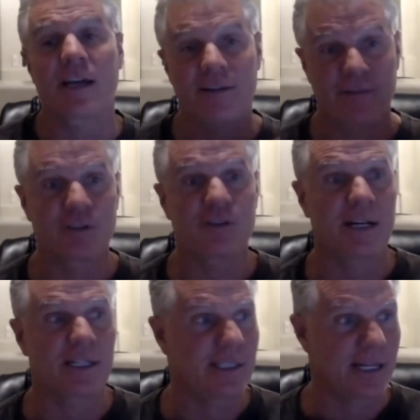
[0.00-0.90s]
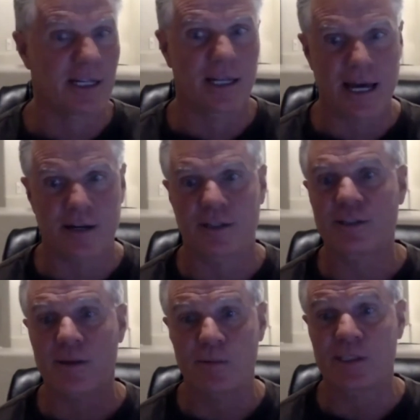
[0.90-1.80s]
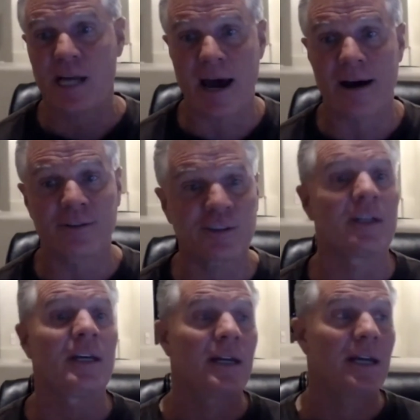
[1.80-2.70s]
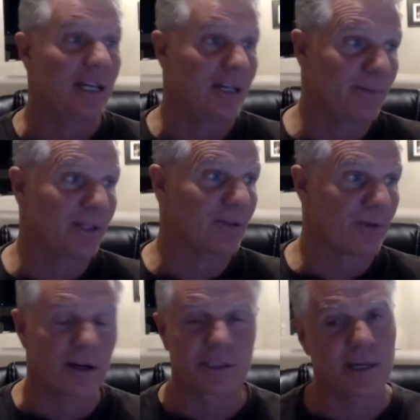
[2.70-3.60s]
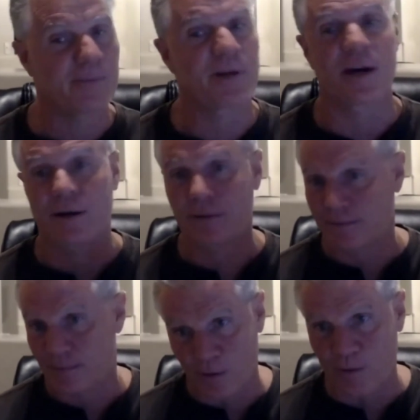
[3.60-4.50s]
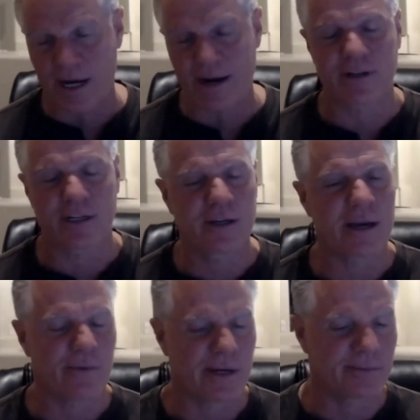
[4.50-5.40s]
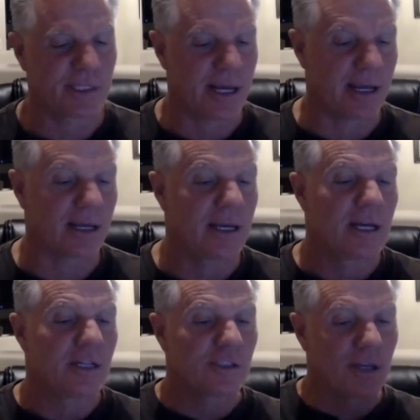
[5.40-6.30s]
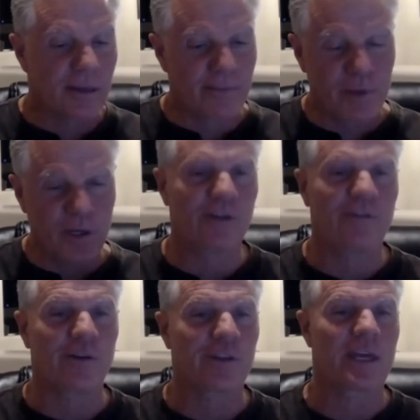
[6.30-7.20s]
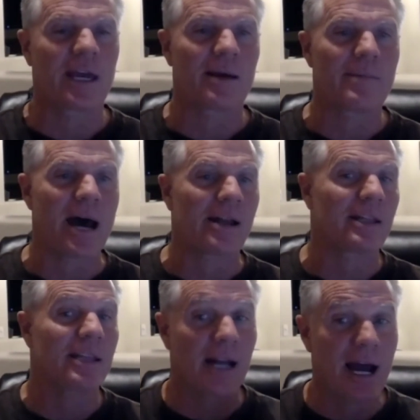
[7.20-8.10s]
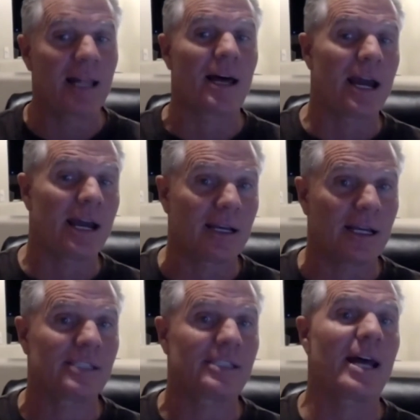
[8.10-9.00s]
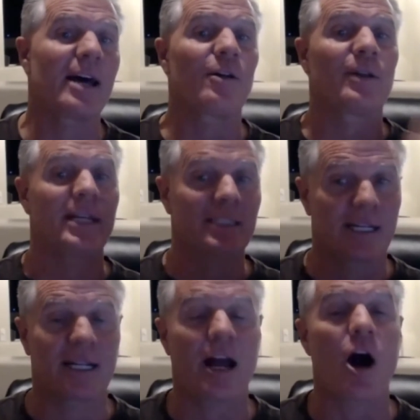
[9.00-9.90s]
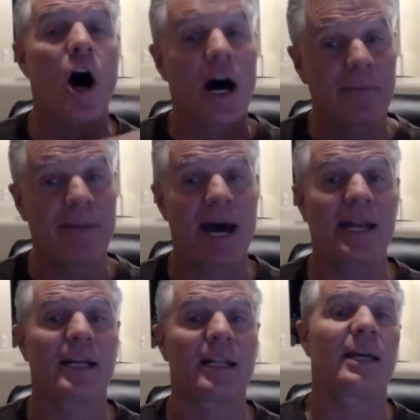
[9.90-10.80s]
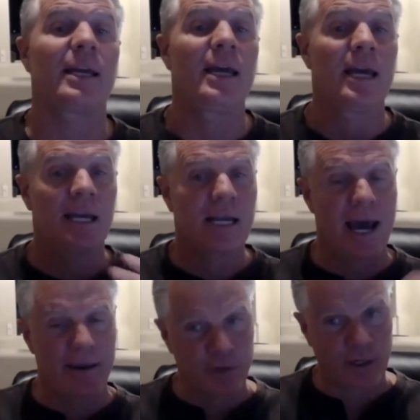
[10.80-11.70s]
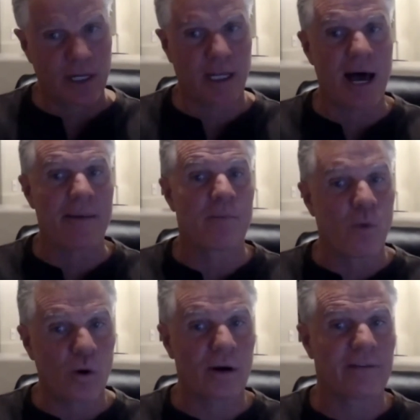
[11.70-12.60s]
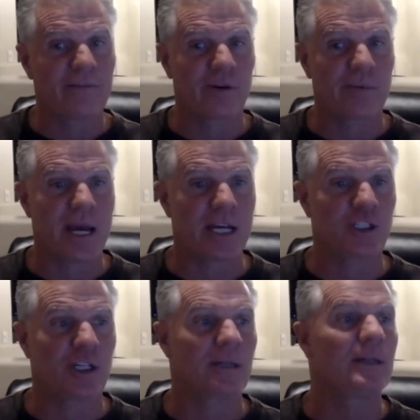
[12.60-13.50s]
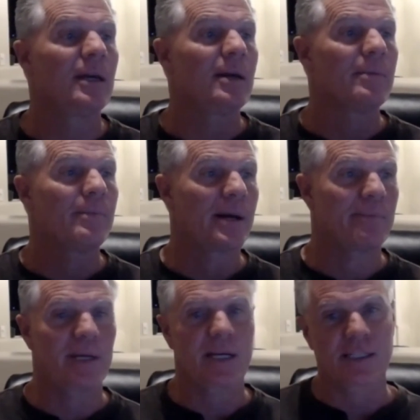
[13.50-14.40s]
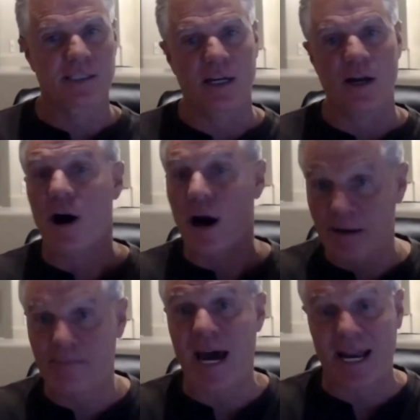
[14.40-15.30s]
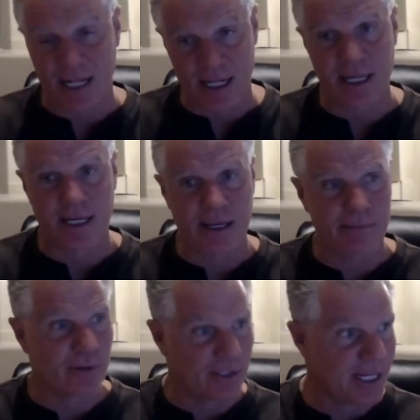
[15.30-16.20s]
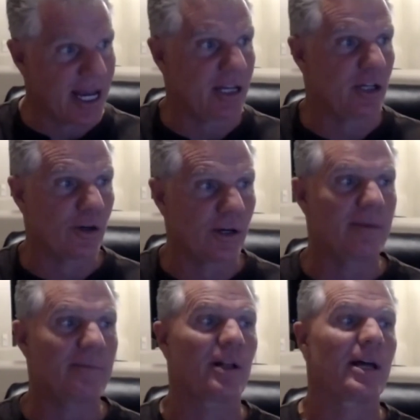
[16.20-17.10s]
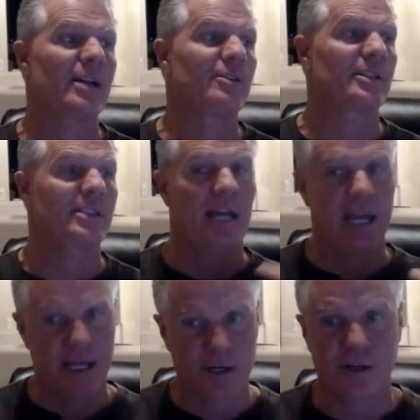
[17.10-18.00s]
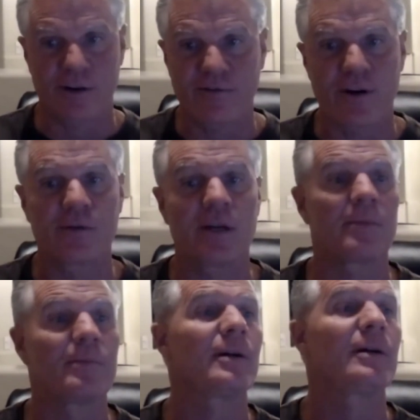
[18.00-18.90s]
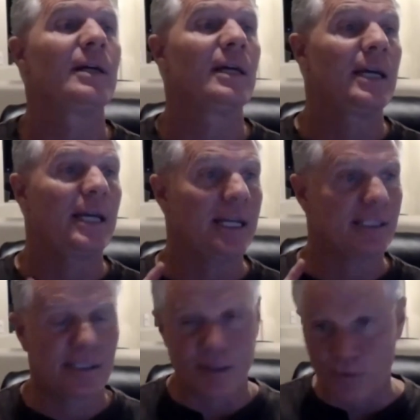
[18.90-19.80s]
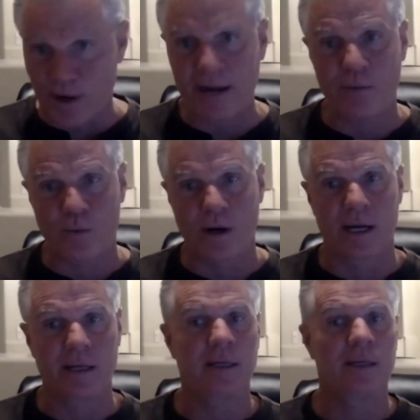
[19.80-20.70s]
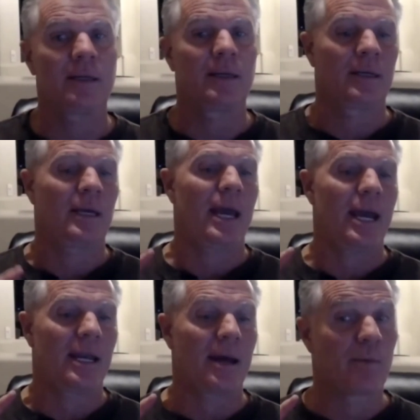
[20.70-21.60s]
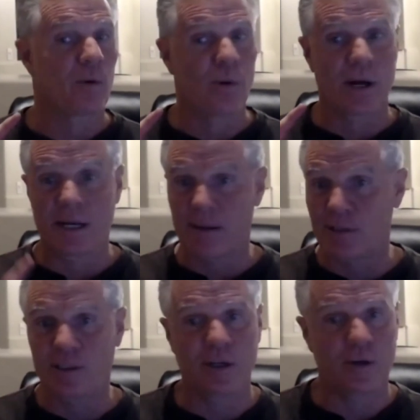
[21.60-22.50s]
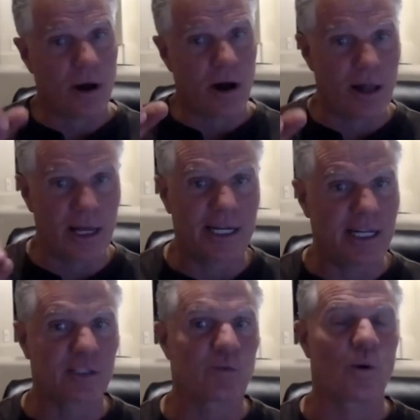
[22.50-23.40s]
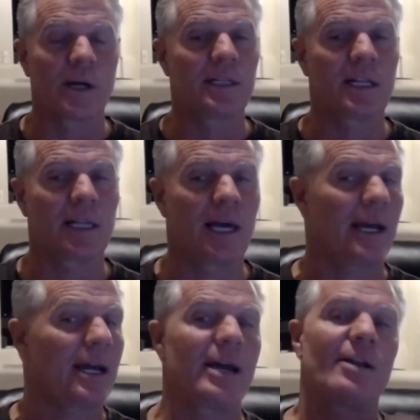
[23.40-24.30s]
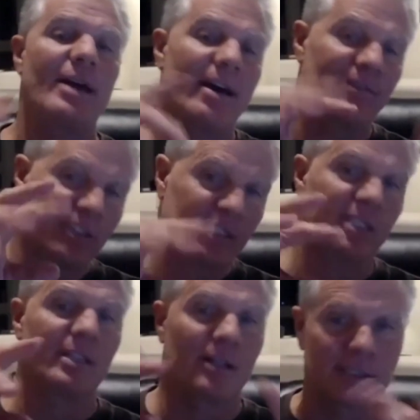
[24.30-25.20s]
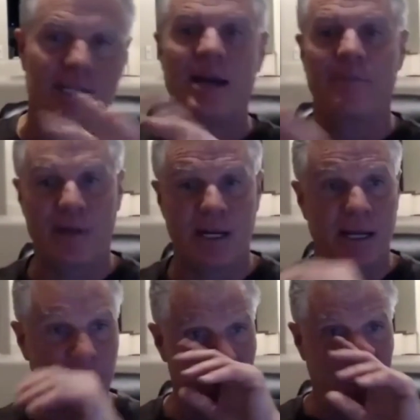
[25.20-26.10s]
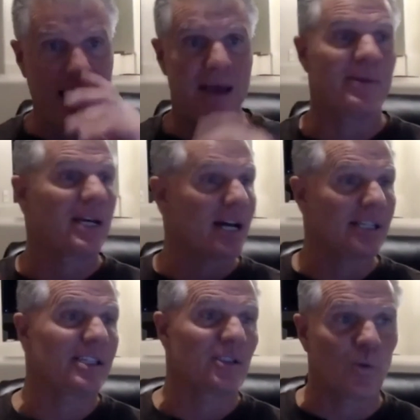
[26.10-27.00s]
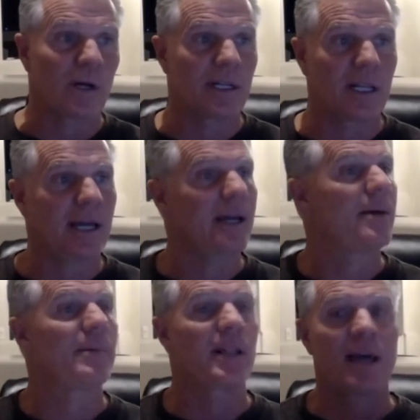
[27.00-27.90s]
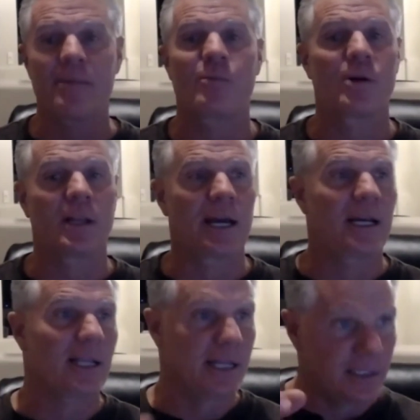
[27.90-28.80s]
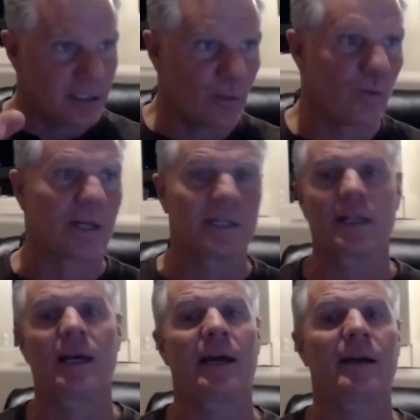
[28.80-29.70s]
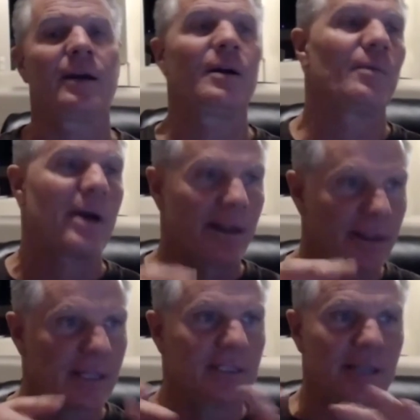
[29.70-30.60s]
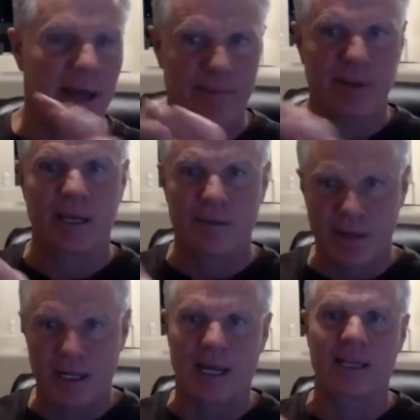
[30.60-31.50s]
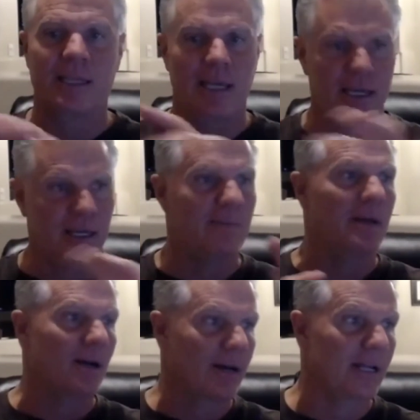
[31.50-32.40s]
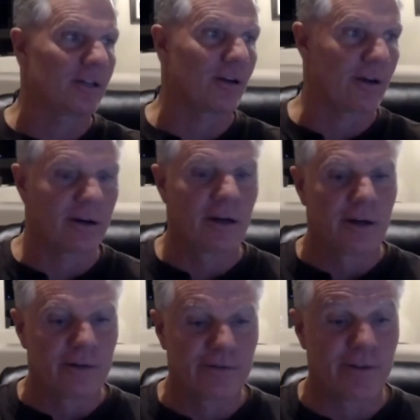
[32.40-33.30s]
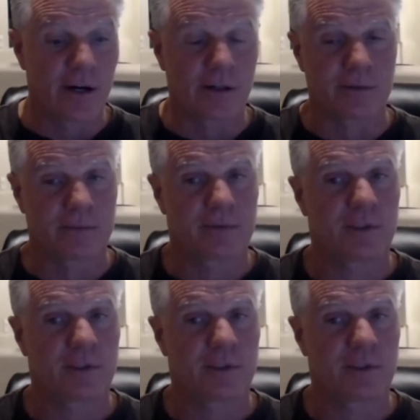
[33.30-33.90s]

Like if you're trying to send a letter to someone's house and you put the wrong zip code or whatever, you get what I'm saying. So the beautiful thing about it that I like is not only is it automatically capturing a lot more information, but because it automatically can present your email address and or your phone number, it's the right one. Number one. Number two, all I need is one click. I don't have to sit there and type it in. And because it's one click, I'm a lot more likely to one click rather than typing in my lengthy email and or phone.